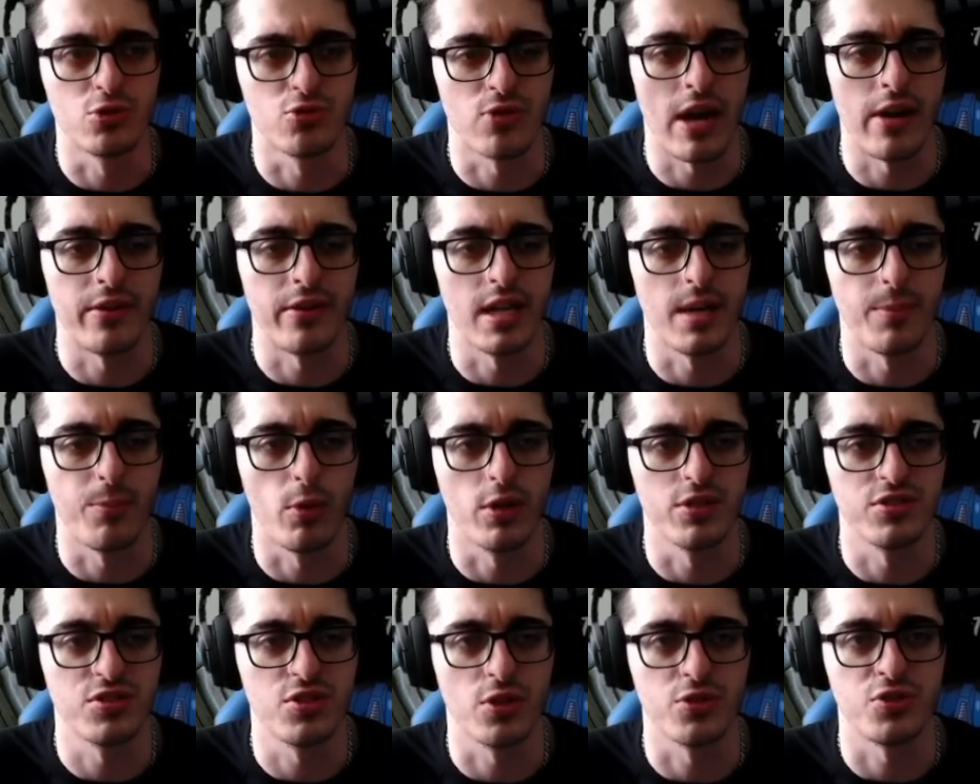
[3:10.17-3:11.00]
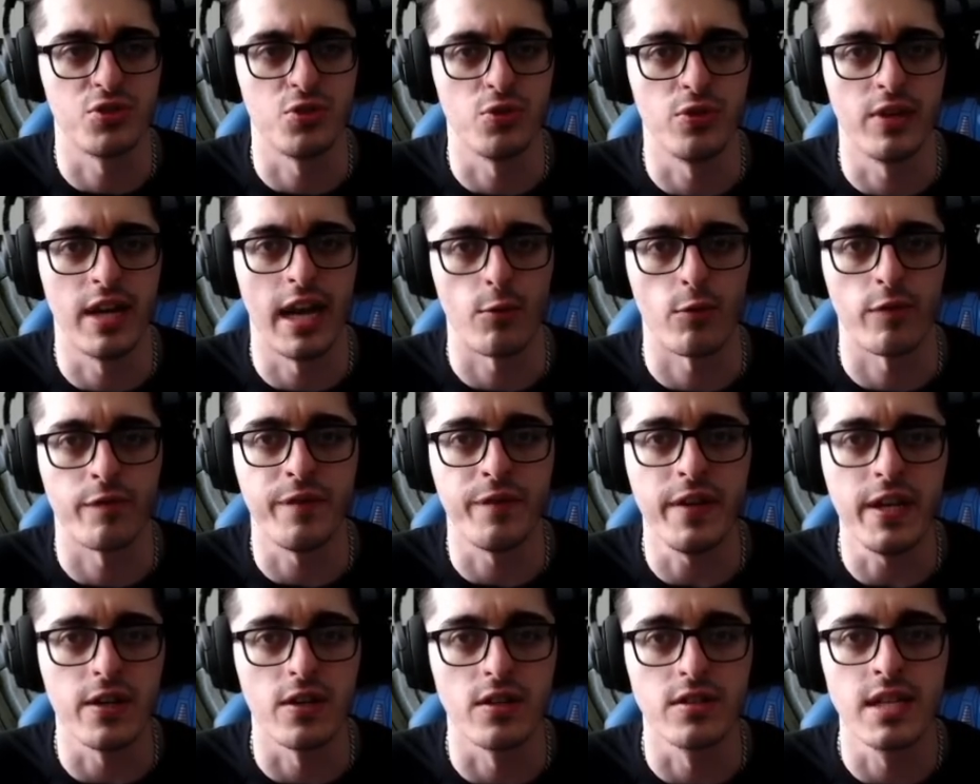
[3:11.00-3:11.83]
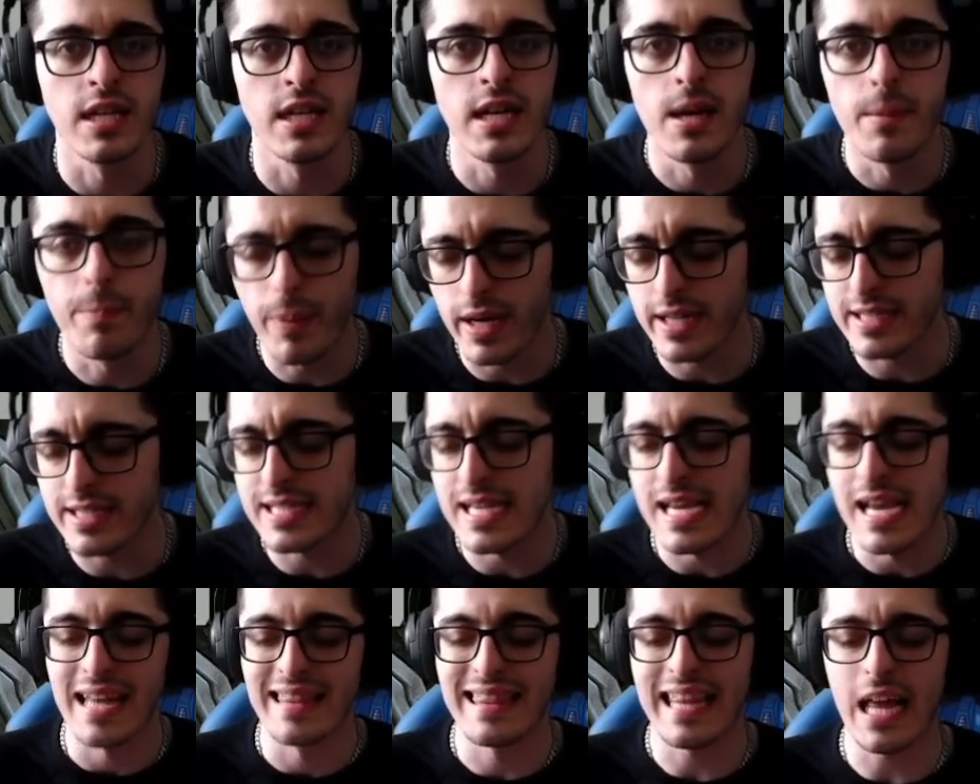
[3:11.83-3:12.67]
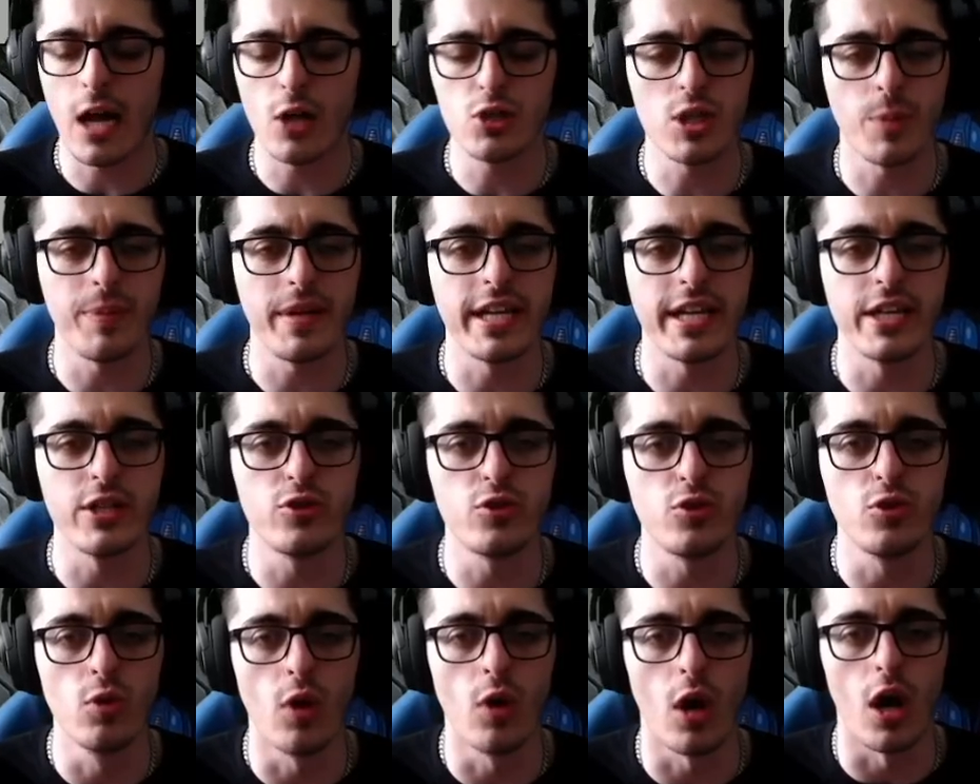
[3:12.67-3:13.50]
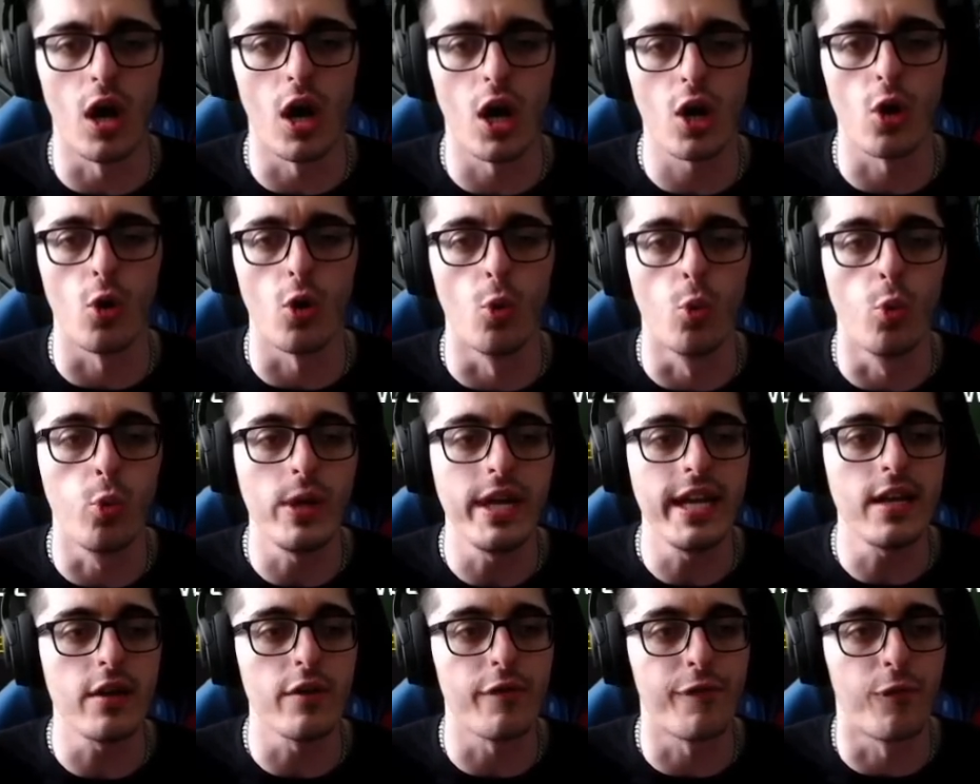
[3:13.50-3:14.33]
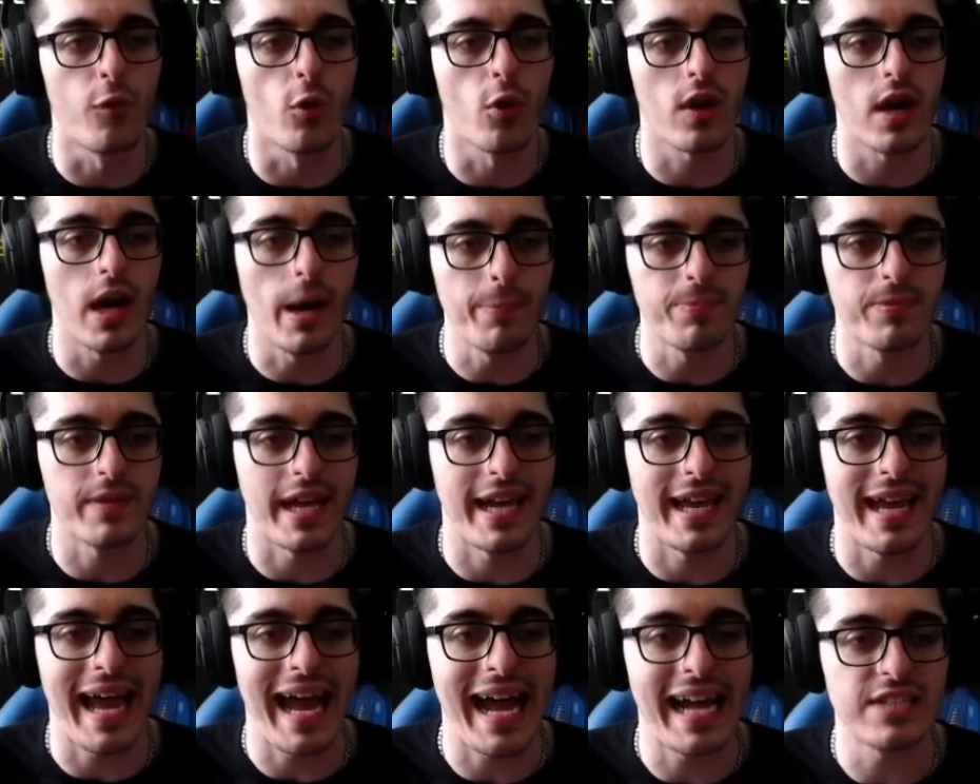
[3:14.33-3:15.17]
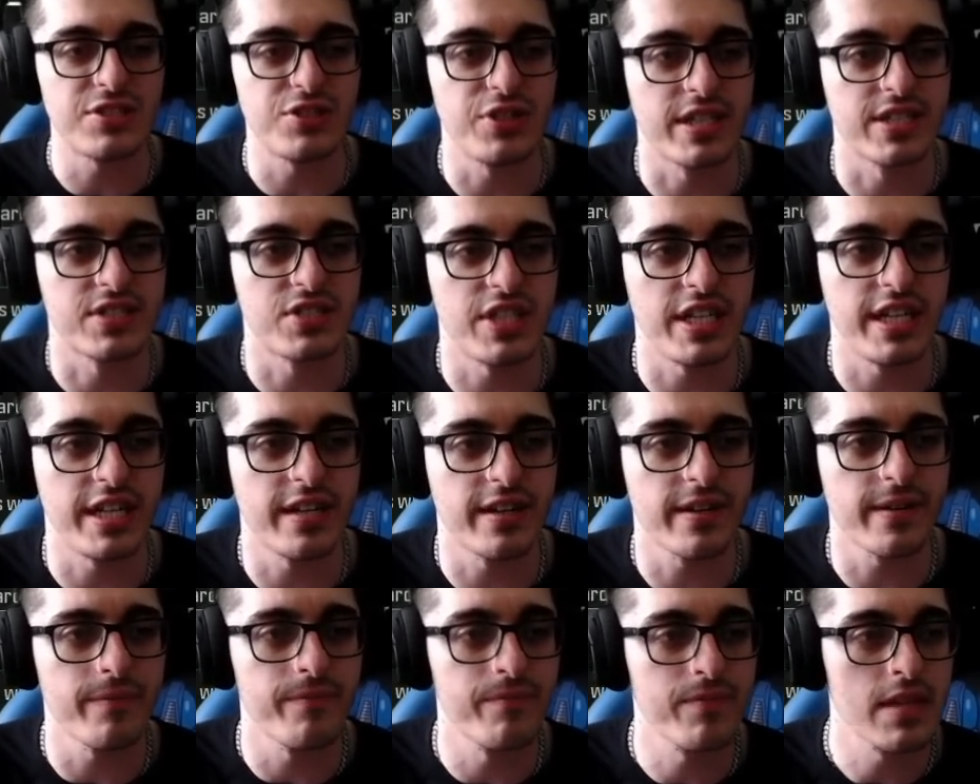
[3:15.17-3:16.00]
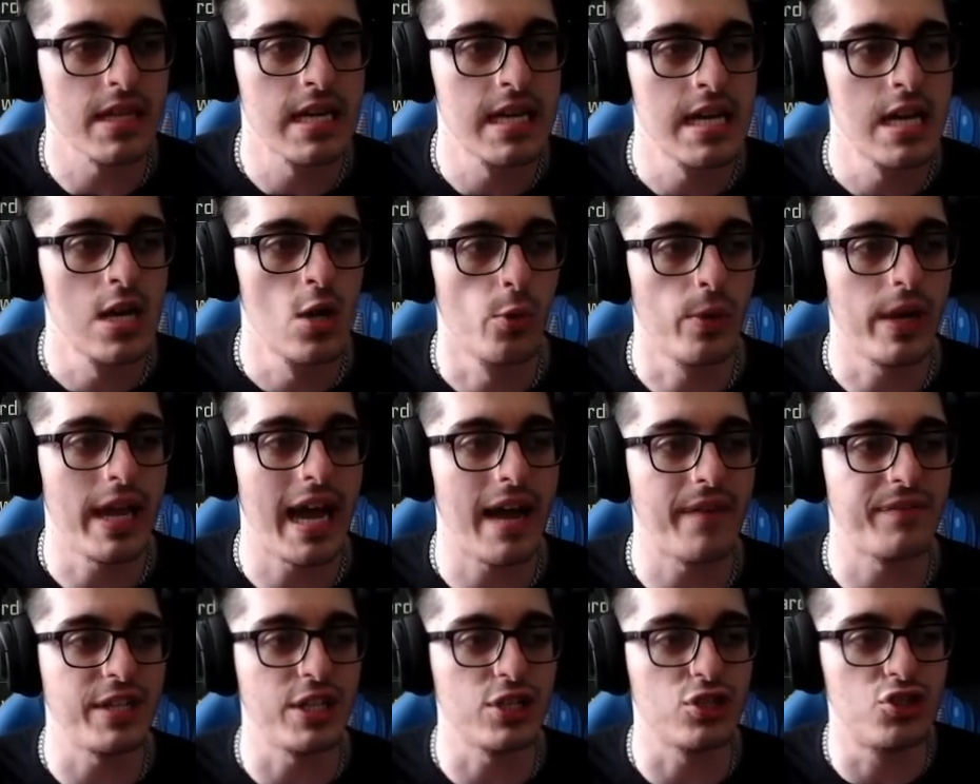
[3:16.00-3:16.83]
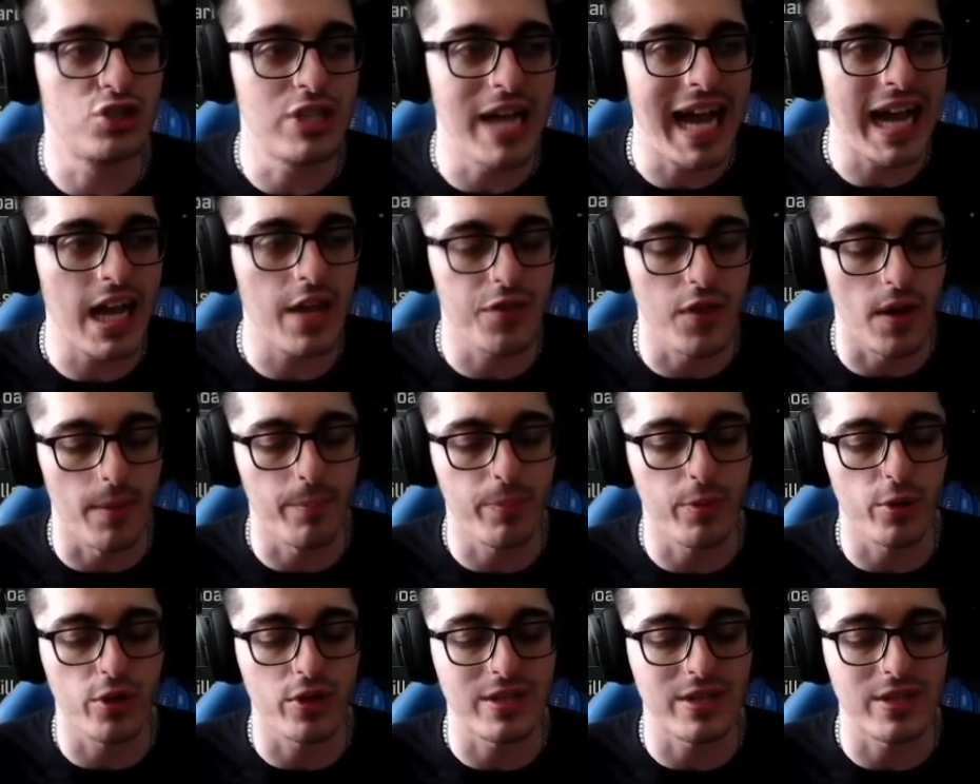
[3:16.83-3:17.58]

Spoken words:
roundup once those do get revealed. But now jumping into our Week 4 update, as you can see here, we have the JAK Thumper